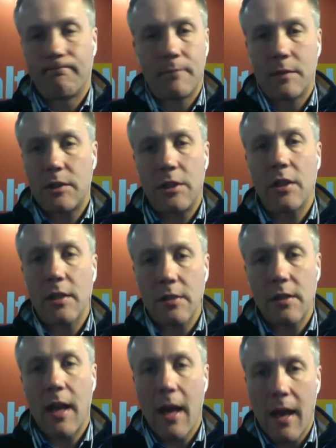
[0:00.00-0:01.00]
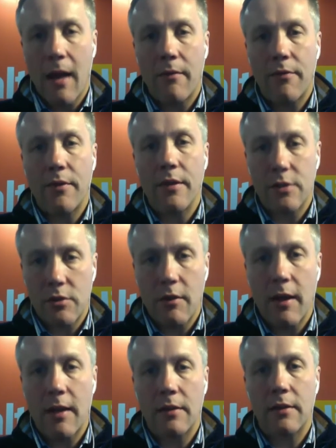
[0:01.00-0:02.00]
She doesn't have the
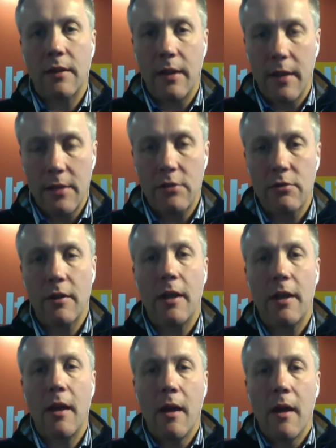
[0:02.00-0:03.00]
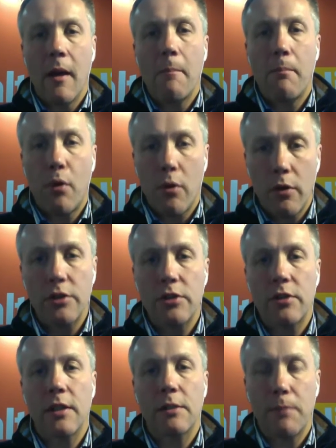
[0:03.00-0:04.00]
strength to literally push
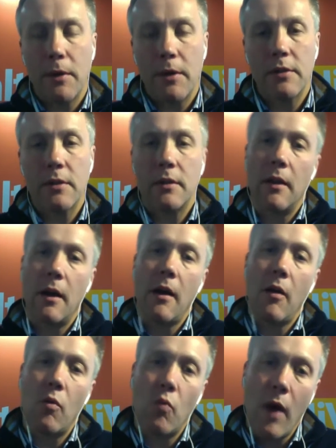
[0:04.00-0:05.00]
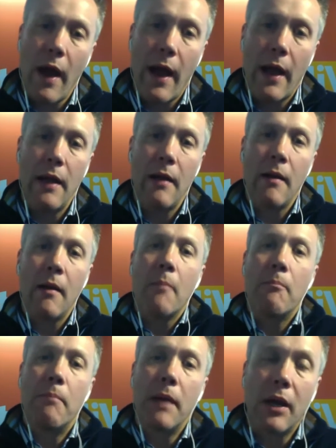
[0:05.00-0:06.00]
this person away
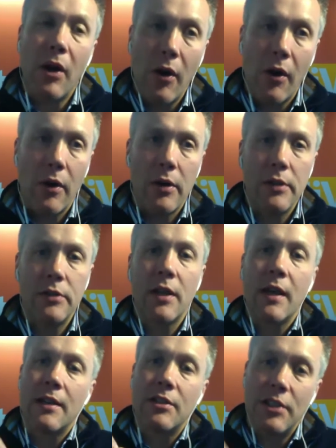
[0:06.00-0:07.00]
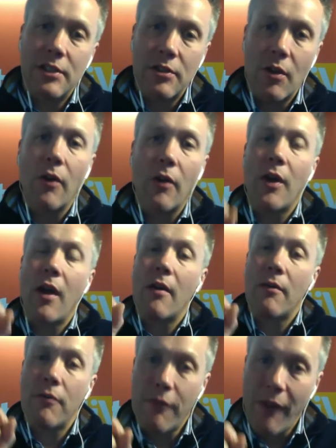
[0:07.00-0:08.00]
because she's not
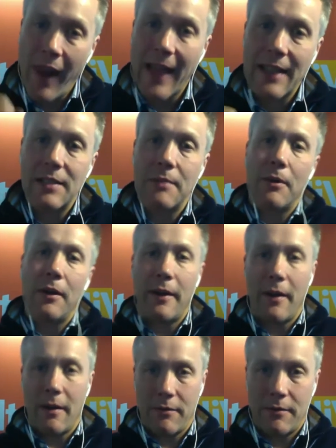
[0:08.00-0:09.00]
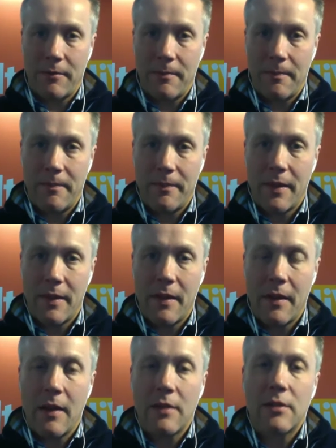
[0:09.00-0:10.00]
flexible enough.
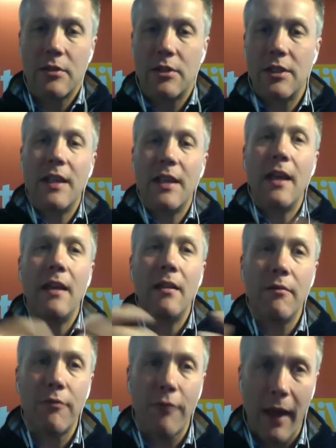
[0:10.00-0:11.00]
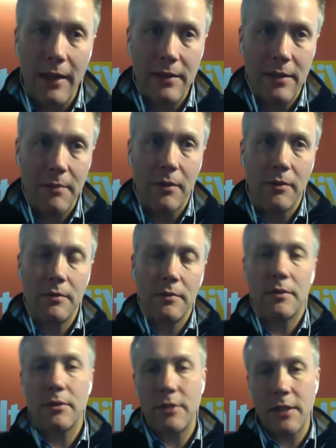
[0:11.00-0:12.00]
So she's inflexible.
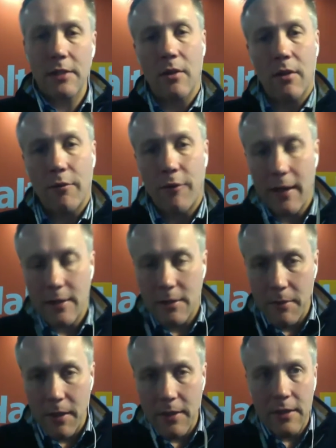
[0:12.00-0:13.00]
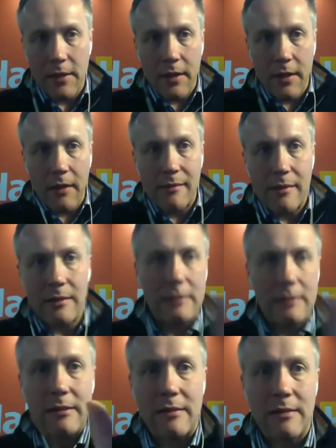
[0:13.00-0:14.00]
So she hasn't got the flexibility to go,
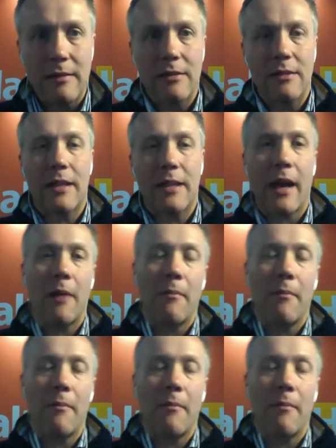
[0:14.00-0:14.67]
get out of